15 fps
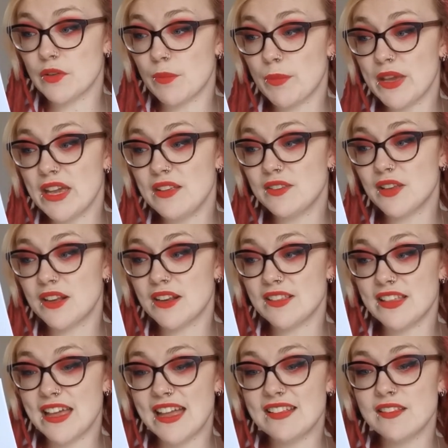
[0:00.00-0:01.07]
repeated at
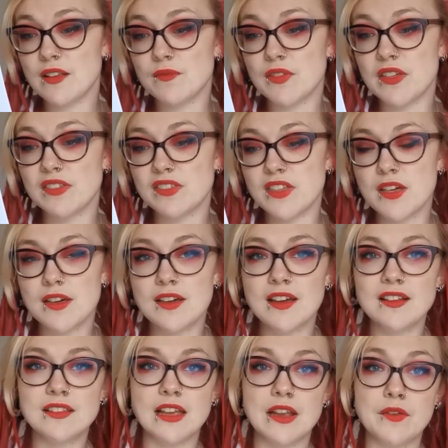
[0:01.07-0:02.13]
the end of the
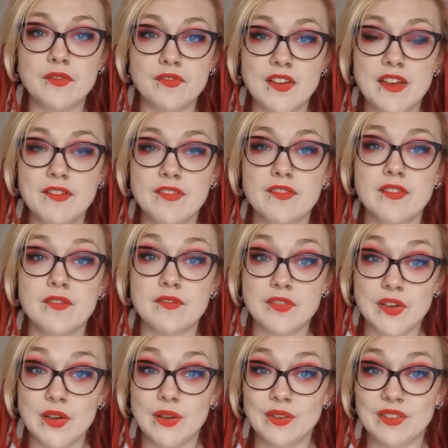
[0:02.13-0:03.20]
third and fifth
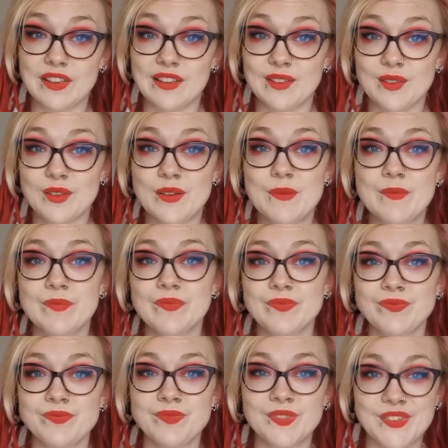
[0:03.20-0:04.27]
verses.
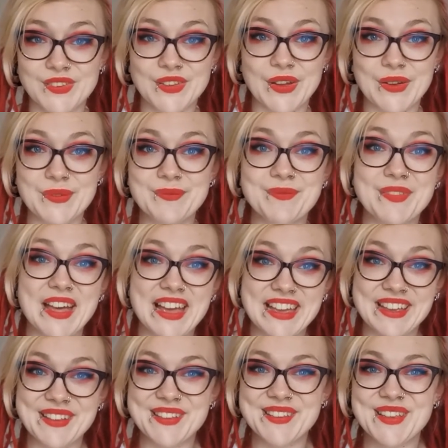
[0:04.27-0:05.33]
So that
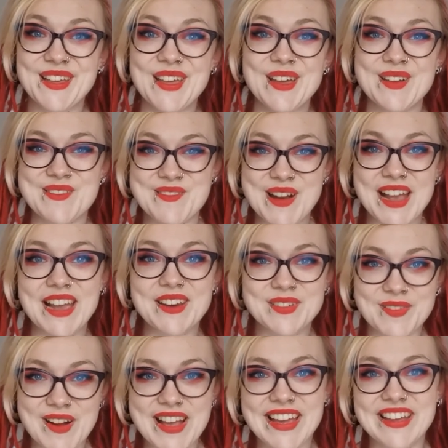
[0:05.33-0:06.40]
is rage,
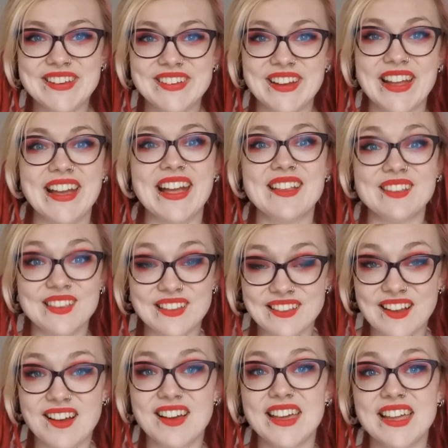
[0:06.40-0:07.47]
rage against the
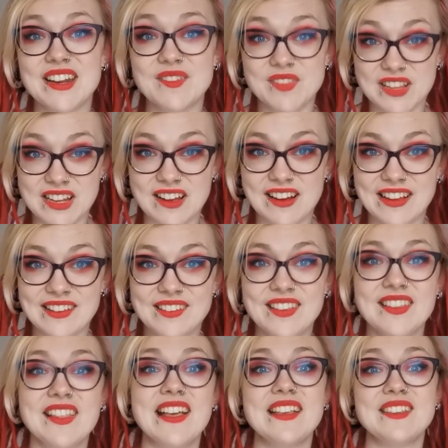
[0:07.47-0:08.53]
dying of the light.
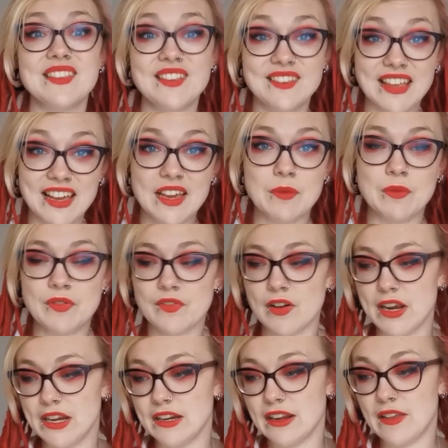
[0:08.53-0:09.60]
That is the second
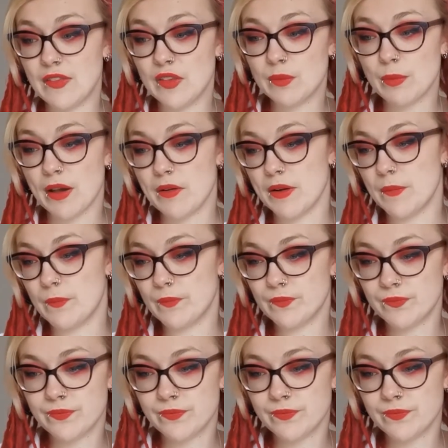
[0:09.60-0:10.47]
refrain in this poem.